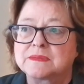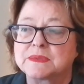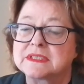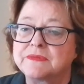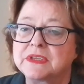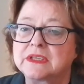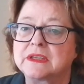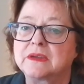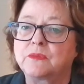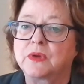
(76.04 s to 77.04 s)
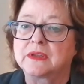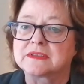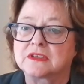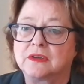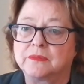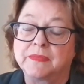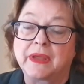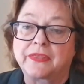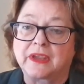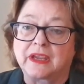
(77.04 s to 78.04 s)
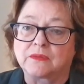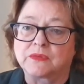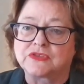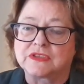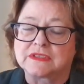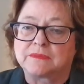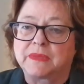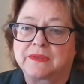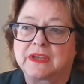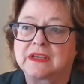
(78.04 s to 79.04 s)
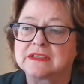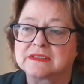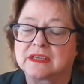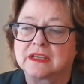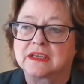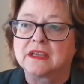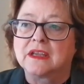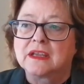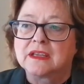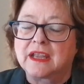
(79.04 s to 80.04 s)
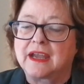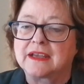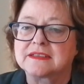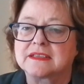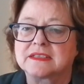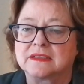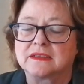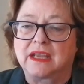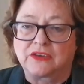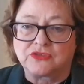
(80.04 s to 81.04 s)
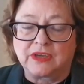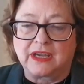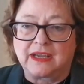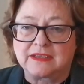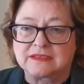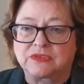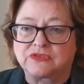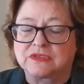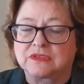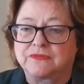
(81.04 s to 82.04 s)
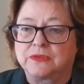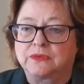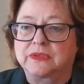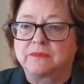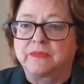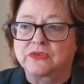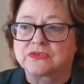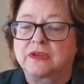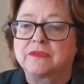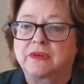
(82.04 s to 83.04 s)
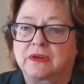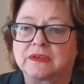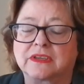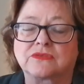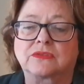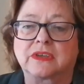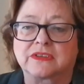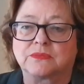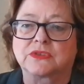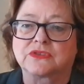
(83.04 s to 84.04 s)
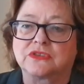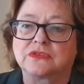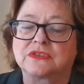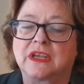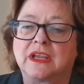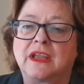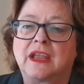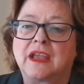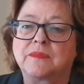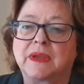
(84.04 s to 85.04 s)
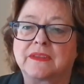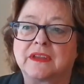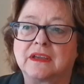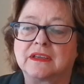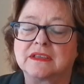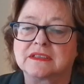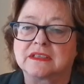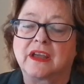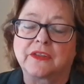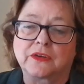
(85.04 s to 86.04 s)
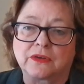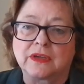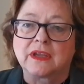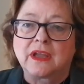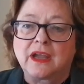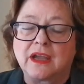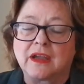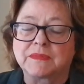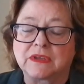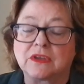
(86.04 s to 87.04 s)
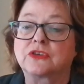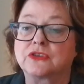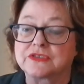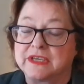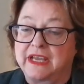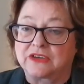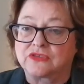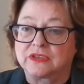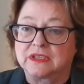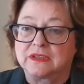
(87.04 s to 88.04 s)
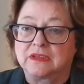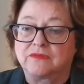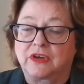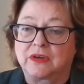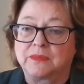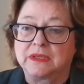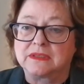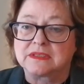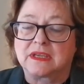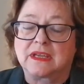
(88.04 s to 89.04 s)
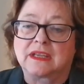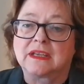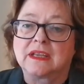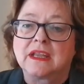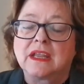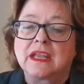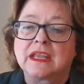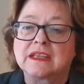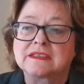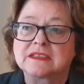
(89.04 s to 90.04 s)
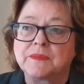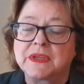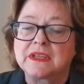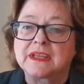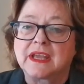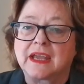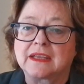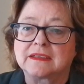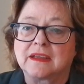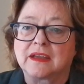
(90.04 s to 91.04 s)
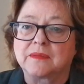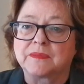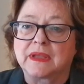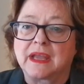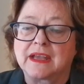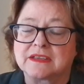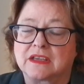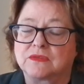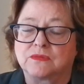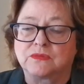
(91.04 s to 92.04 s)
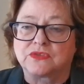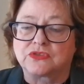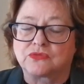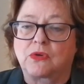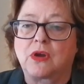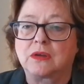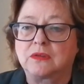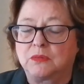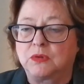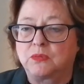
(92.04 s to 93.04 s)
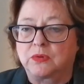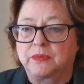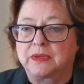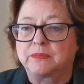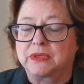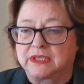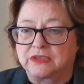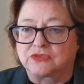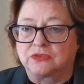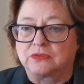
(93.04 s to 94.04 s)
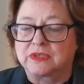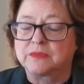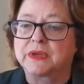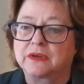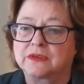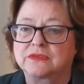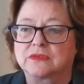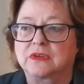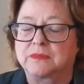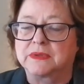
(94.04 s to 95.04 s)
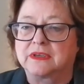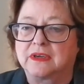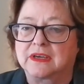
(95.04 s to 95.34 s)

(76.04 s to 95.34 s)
specifically what is called methane, which is methane is a gas that's in natural gas, which is a fuel that most of our industrial customers use, and methane is in other um, occurs naturally in the environment, and it is something that um, has a strong global warming potential compared to carbon